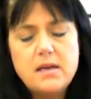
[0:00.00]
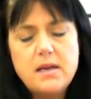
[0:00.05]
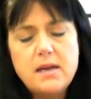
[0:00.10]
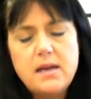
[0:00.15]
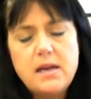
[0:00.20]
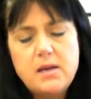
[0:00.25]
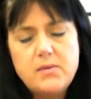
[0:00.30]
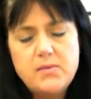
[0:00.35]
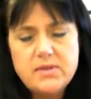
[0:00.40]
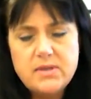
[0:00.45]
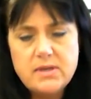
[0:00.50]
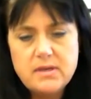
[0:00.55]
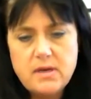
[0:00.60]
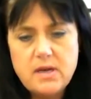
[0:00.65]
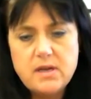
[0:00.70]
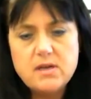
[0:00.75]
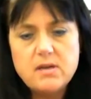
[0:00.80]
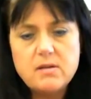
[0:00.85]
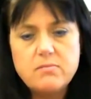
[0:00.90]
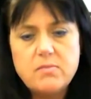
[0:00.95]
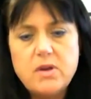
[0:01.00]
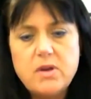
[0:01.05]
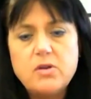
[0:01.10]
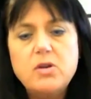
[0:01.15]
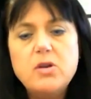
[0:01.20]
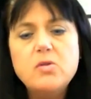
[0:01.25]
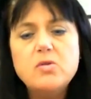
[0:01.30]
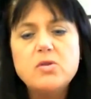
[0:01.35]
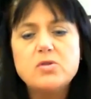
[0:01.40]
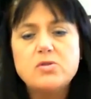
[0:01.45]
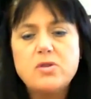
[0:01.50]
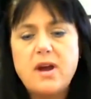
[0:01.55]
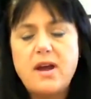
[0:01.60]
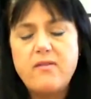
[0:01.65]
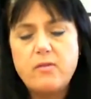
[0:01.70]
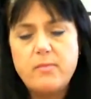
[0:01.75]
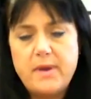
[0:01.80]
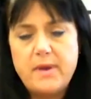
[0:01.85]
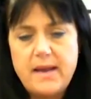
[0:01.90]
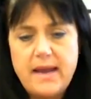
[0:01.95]
he was a newer
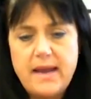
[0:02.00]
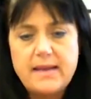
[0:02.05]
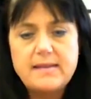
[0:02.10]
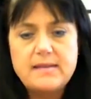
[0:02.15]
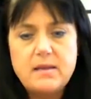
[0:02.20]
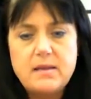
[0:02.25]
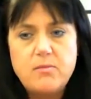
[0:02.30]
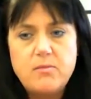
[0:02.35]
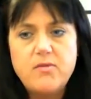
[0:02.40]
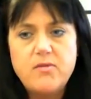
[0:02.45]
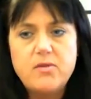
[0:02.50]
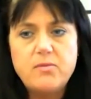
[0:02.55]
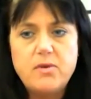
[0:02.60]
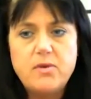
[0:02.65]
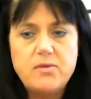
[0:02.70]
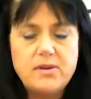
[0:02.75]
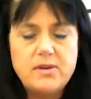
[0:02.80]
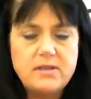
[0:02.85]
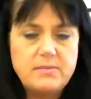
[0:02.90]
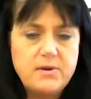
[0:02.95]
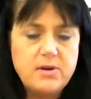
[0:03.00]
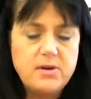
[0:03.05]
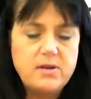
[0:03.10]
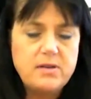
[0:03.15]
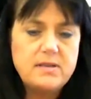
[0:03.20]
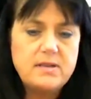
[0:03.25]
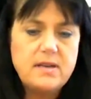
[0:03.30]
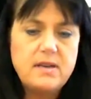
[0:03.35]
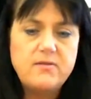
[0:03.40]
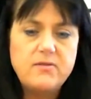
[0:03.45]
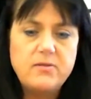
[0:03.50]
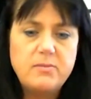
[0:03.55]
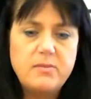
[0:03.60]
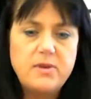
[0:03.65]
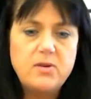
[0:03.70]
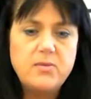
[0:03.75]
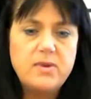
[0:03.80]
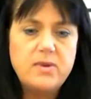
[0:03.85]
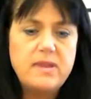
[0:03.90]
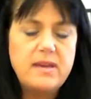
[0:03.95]
driver, but had some over the road experience,
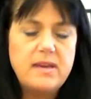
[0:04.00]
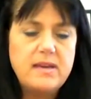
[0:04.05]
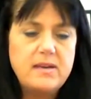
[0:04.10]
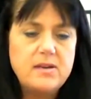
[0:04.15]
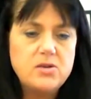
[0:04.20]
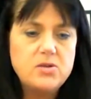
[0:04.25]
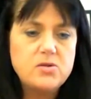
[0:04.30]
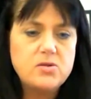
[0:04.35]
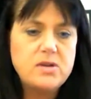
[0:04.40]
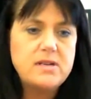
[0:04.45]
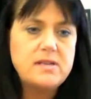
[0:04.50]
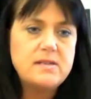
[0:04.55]
unfamiliar with the industry.